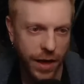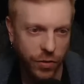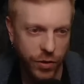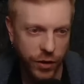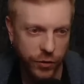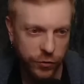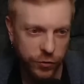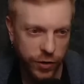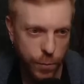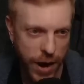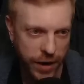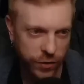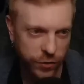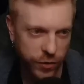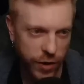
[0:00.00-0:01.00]
and this by
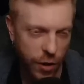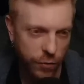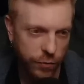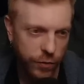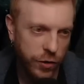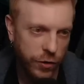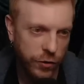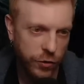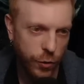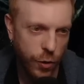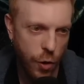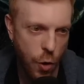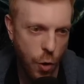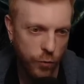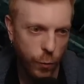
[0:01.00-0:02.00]
itself turns into a
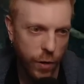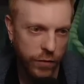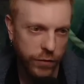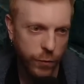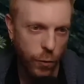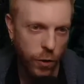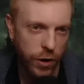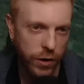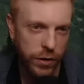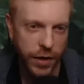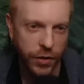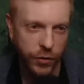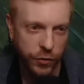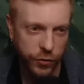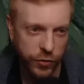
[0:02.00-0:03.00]
whole 1v1.
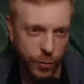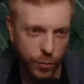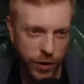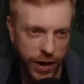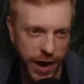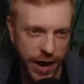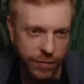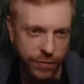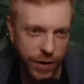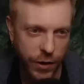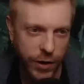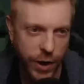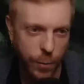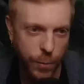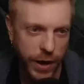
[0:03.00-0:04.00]
And this is something I
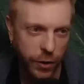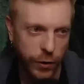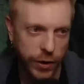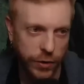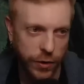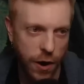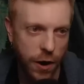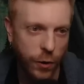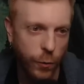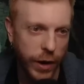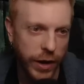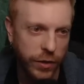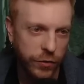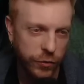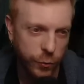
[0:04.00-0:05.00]
found out by learning the hard
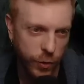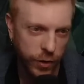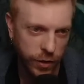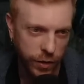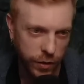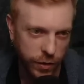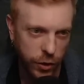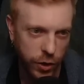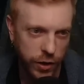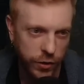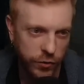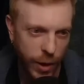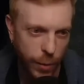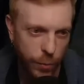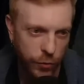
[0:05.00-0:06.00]
way. This is one of the good
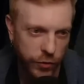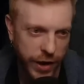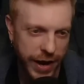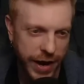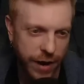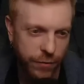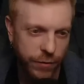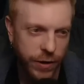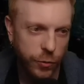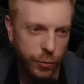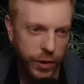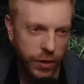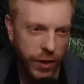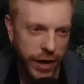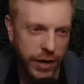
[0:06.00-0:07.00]
examples I have to
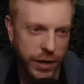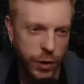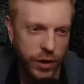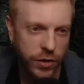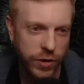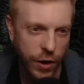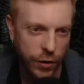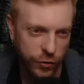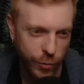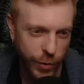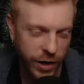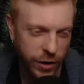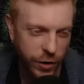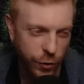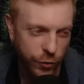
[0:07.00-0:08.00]
be like, you can tell
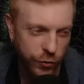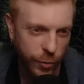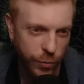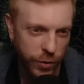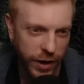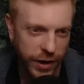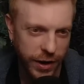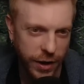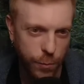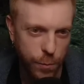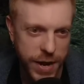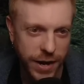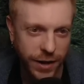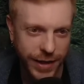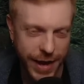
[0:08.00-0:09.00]
somebody to do something and it
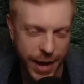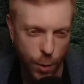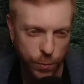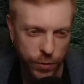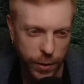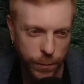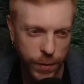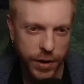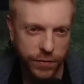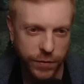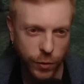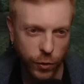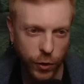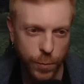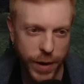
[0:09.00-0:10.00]
immediately help them, but if
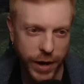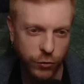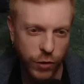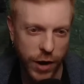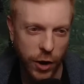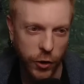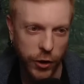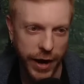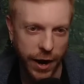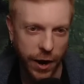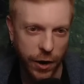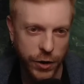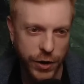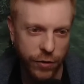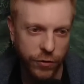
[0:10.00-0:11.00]
you learn by trial and
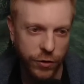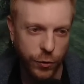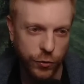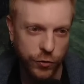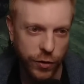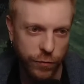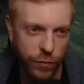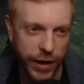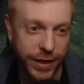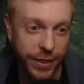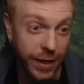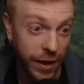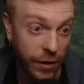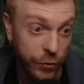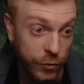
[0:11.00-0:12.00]
error, you have to do stuff like
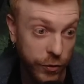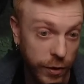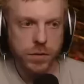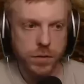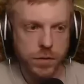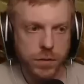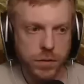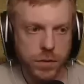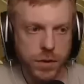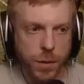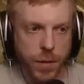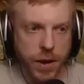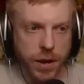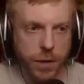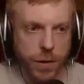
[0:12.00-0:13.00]
this. Can I
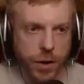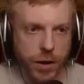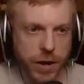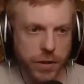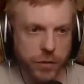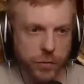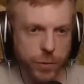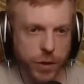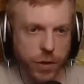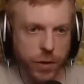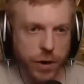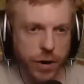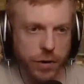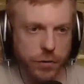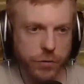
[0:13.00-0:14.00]
make it around again? This would be
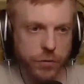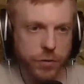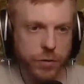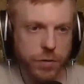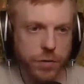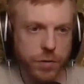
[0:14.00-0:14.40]
hilarious.